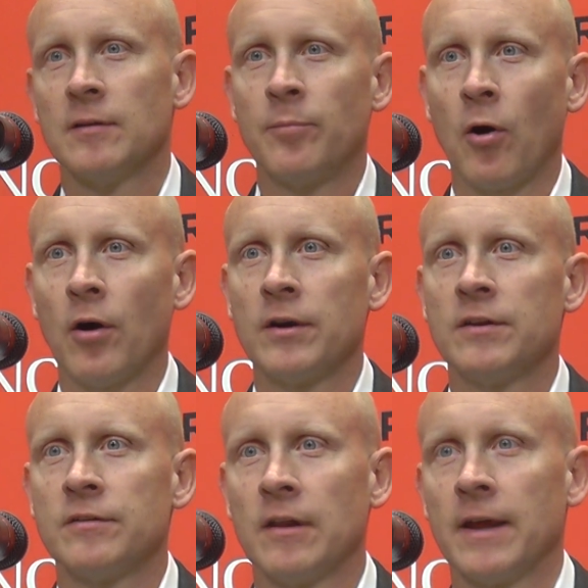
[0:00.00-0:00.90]
at
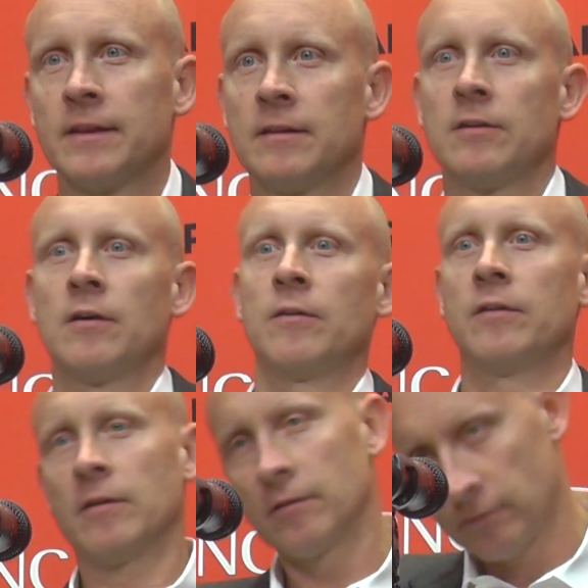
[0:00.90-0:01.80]
parties, like, you
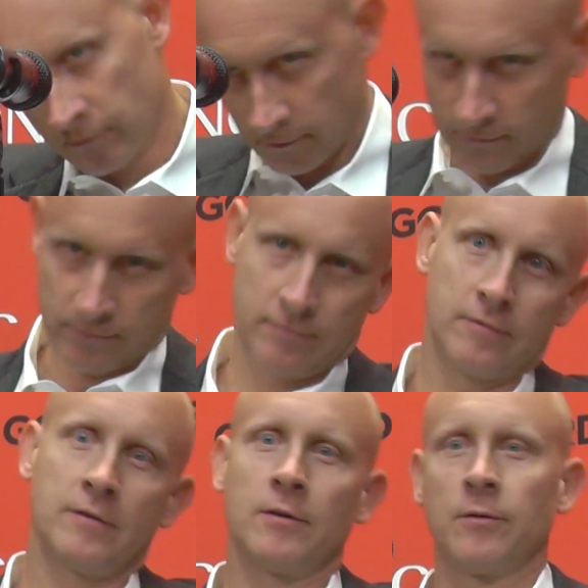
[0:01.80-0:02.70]

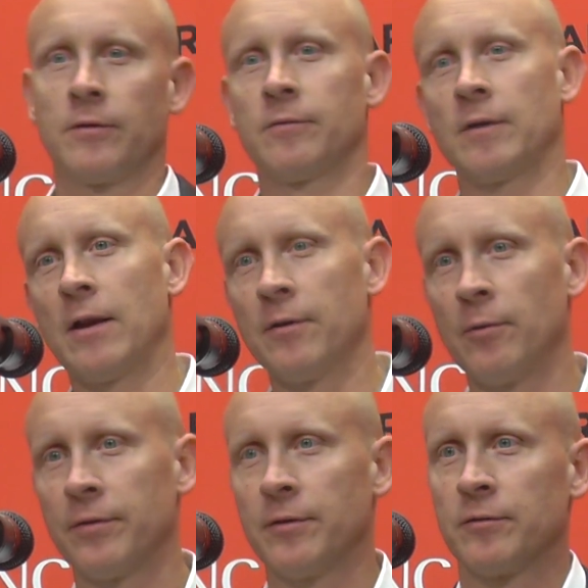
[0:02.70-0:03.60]
know, I don't
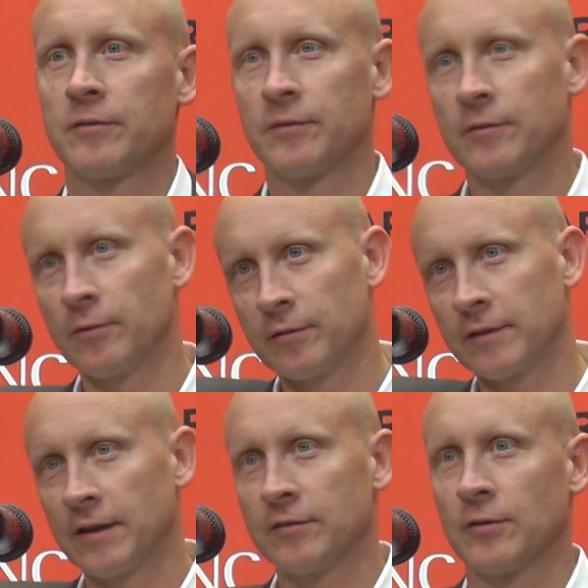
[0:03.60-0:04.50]
know what those
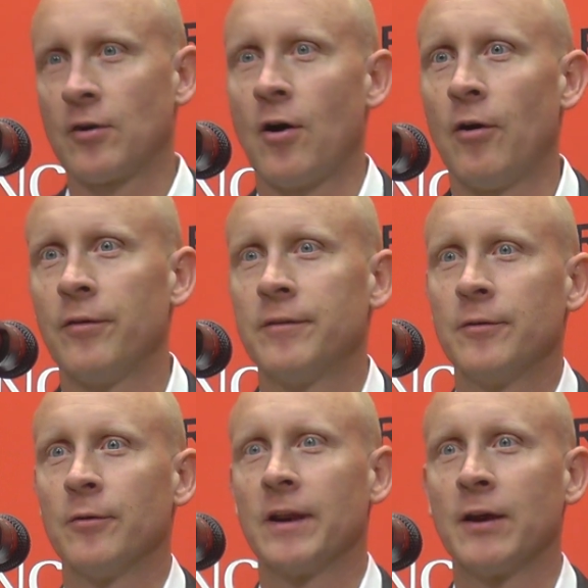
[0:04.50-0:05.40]
things are called,
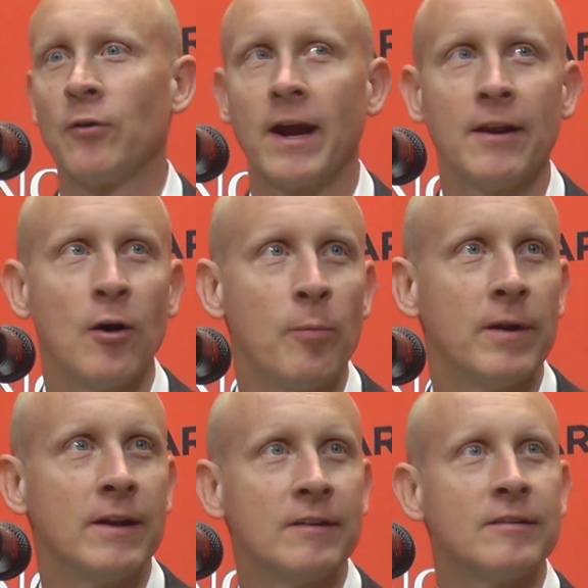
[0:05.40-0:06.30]
or like grand
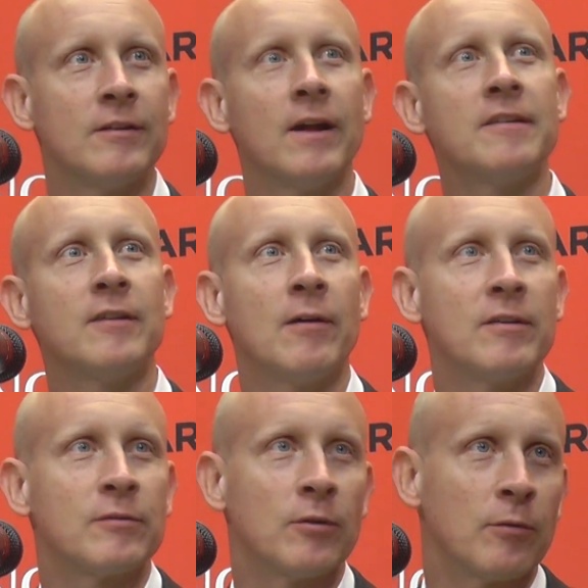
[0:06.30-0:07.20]
openings. You know, that's how
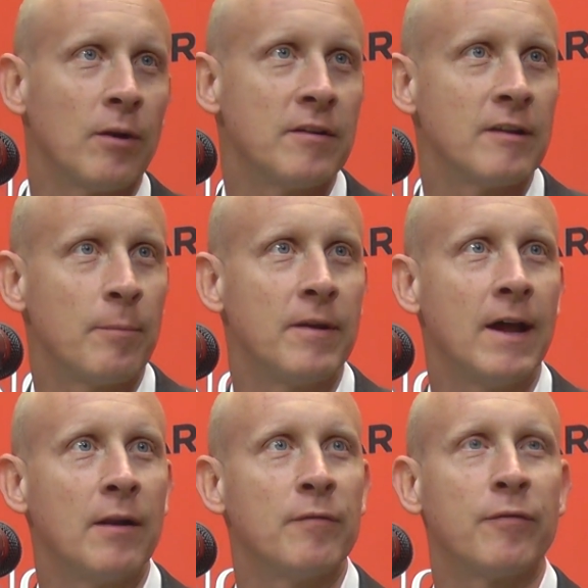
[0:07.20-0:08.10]
he sort of runs up and
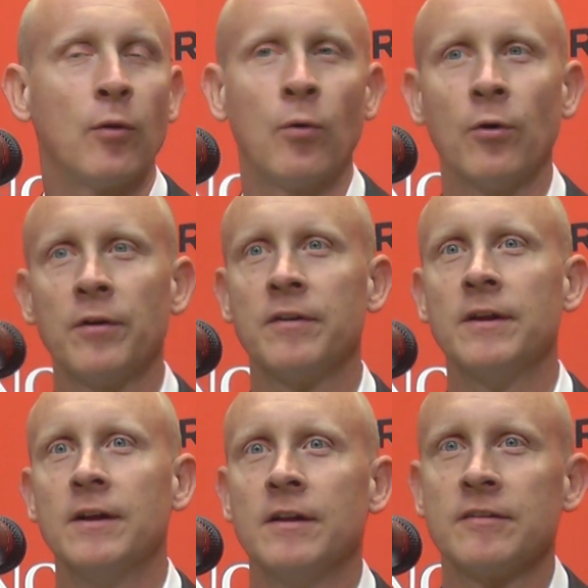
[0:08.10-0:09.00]
down the floor and
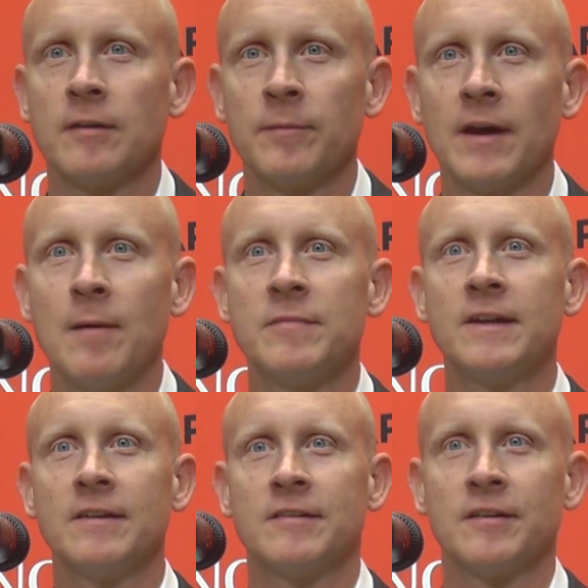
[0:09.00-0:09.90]
sometimes
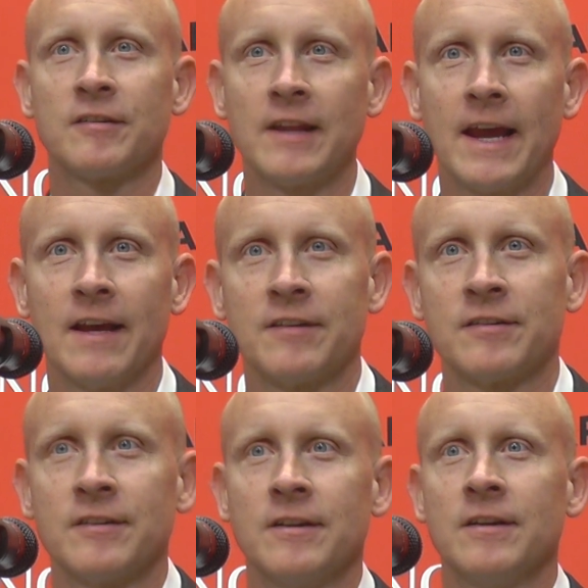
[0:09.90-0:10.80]
gets in the stance.